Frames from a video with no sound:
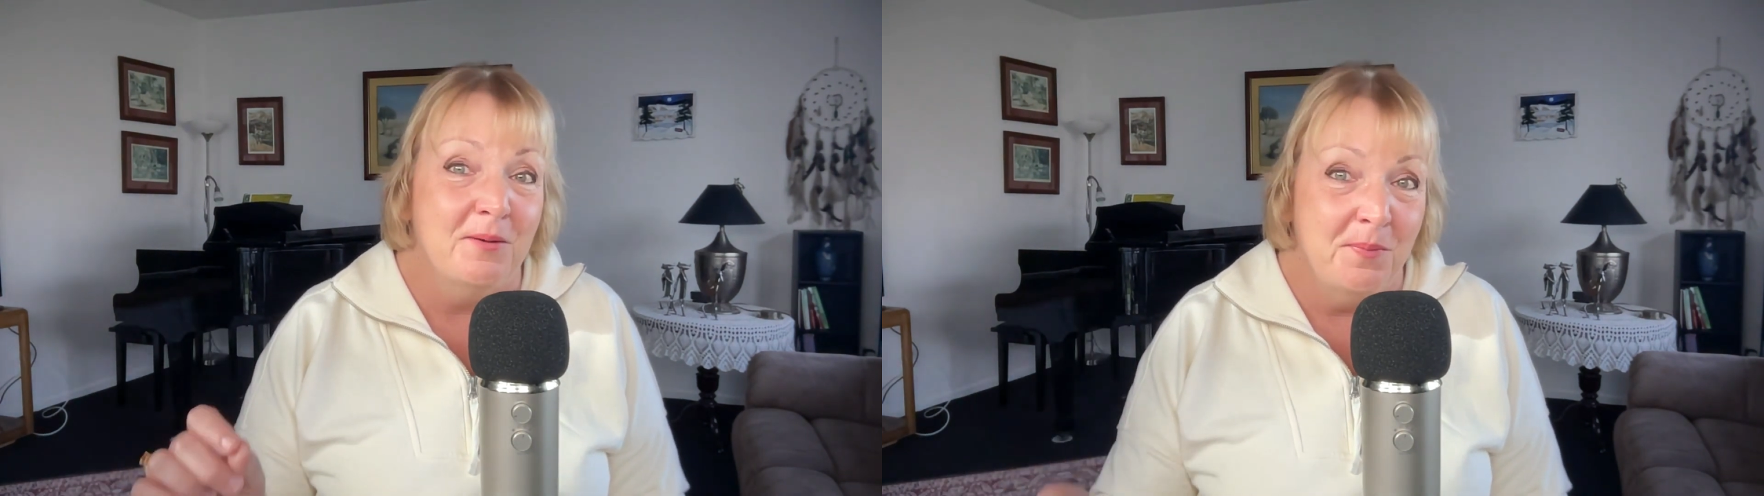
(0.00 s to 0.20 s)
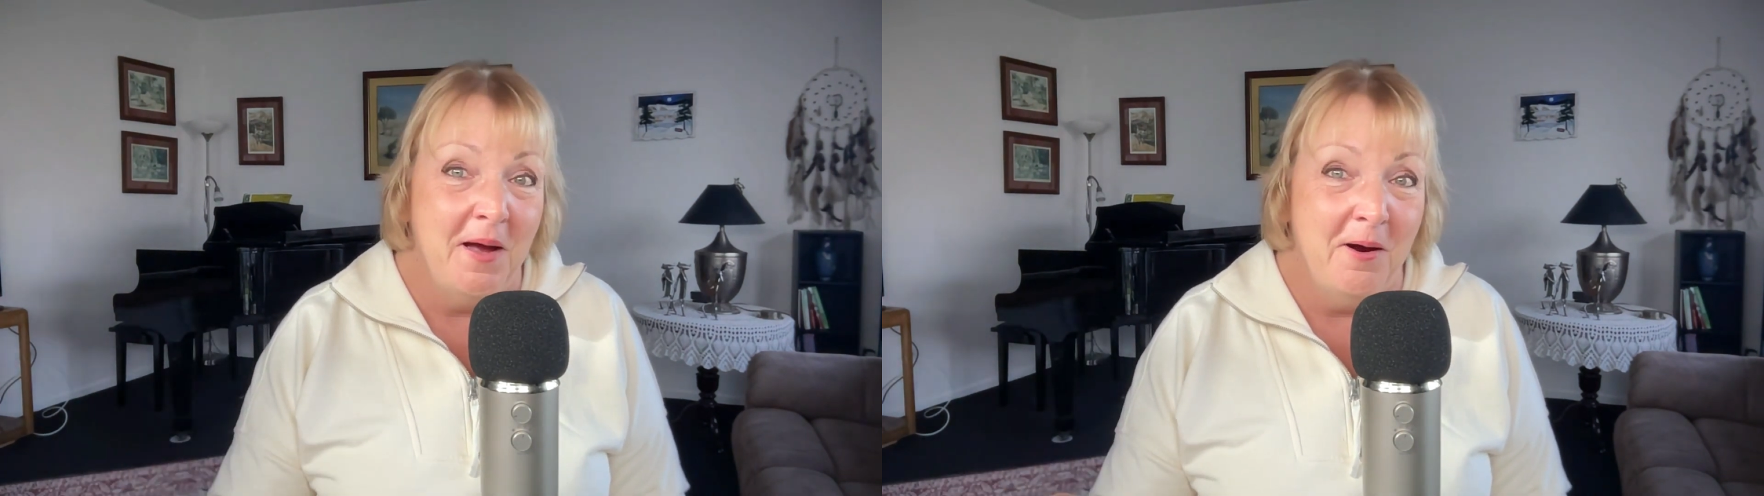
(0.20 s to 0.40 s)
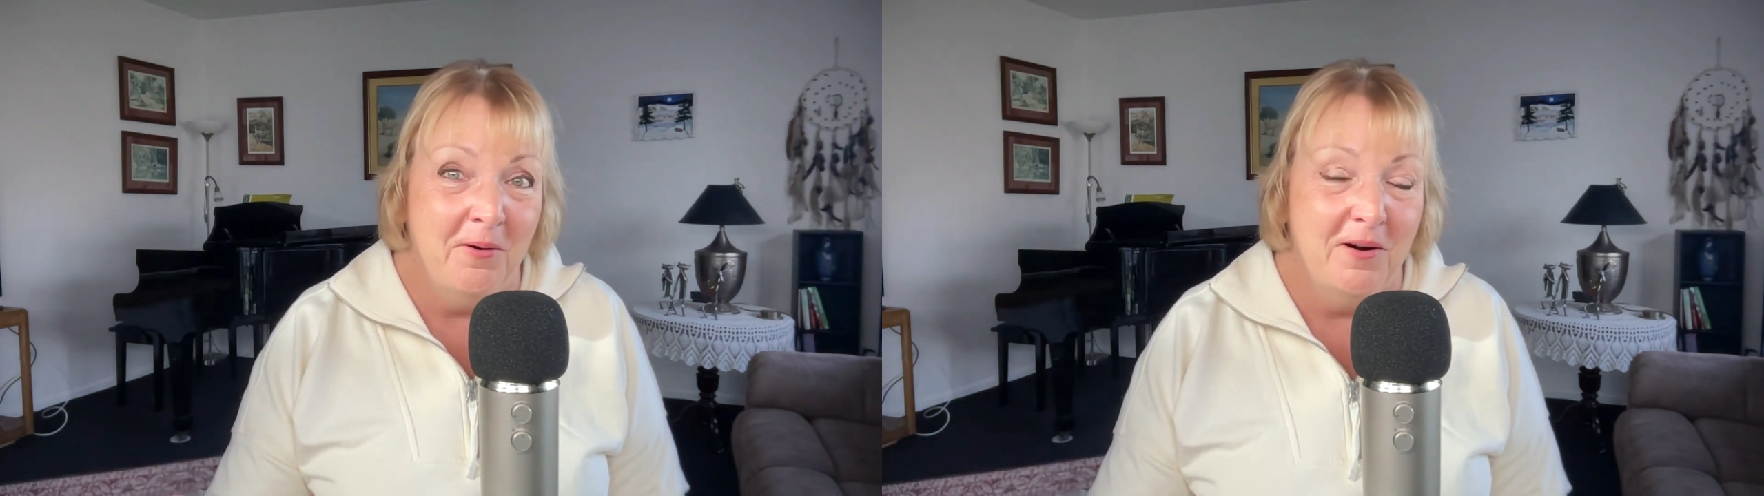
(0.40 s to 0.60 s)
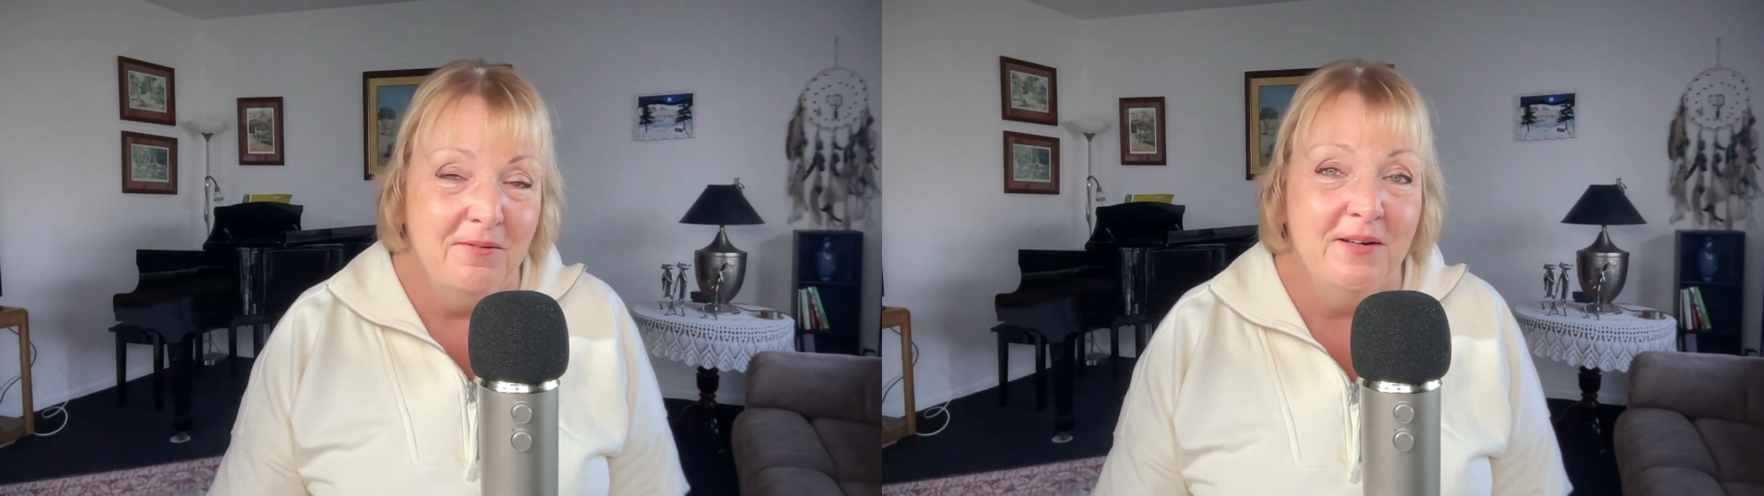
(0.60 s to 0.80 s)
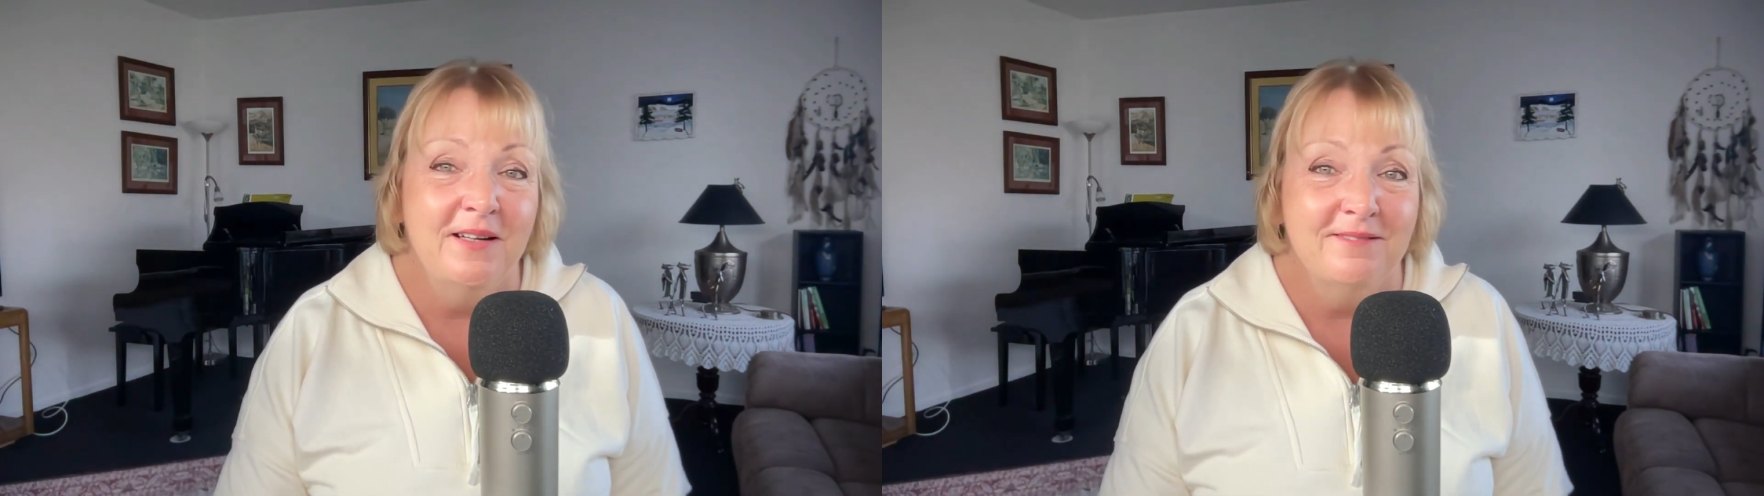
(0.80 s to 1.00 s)
the power
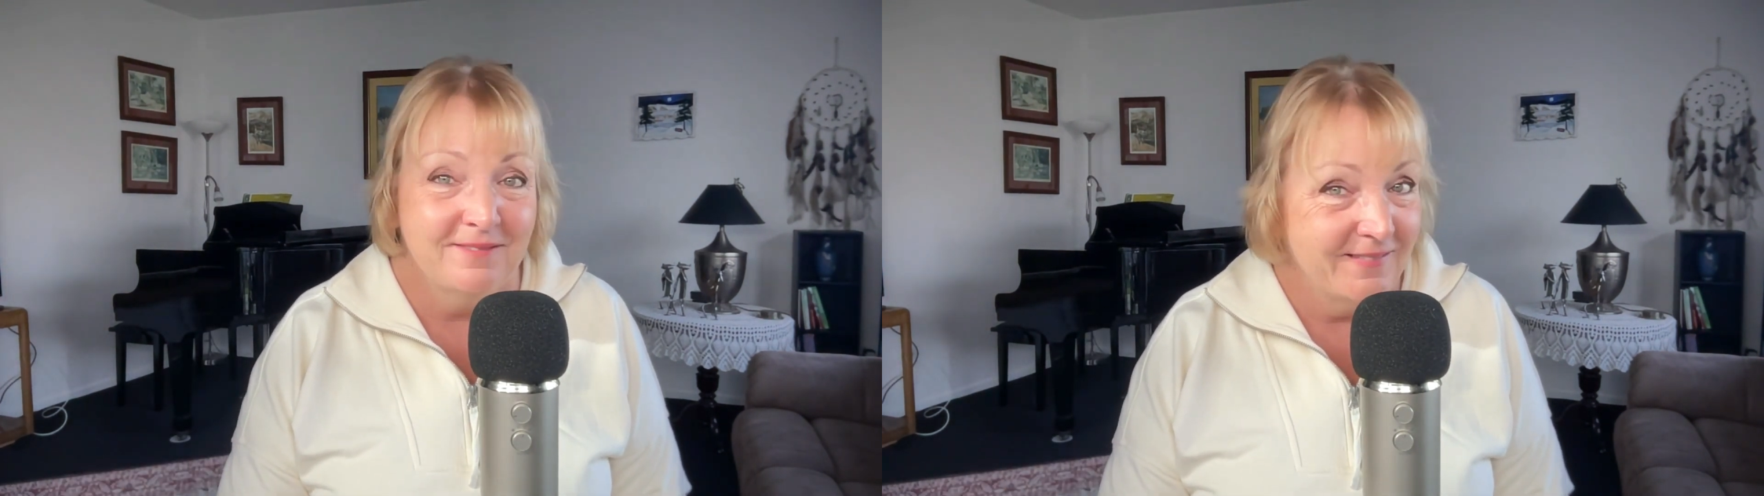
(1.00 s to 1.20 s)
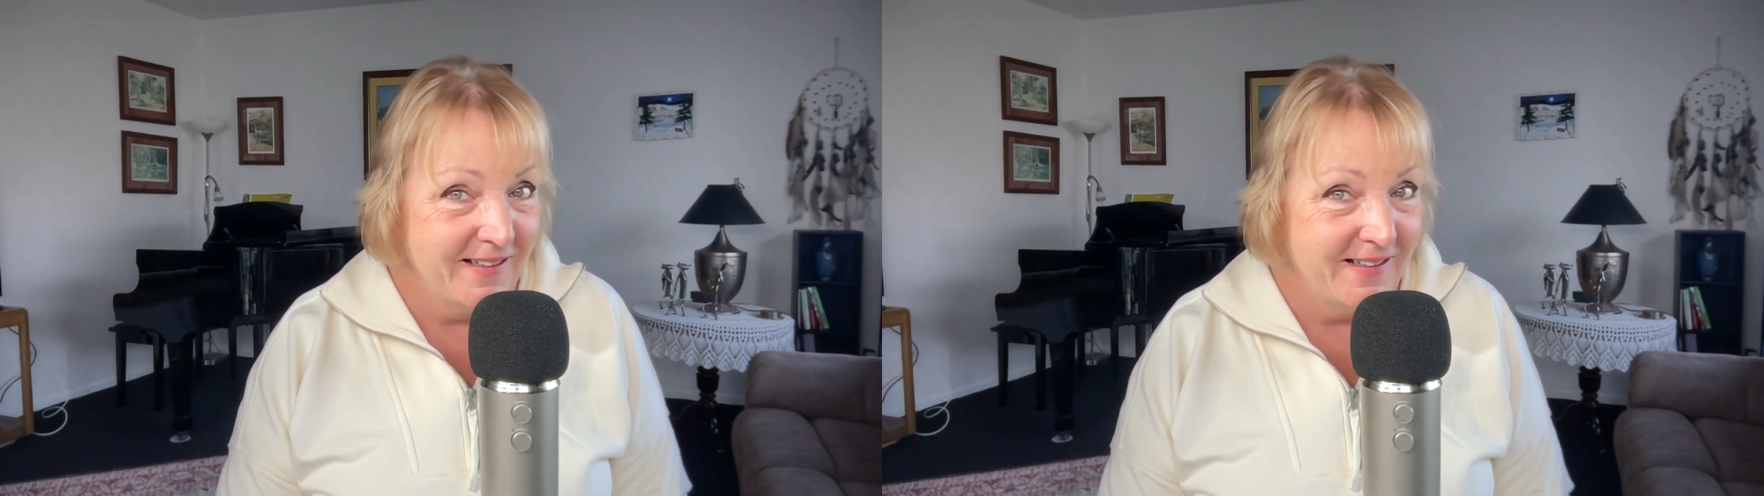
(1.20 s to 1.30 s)
of it.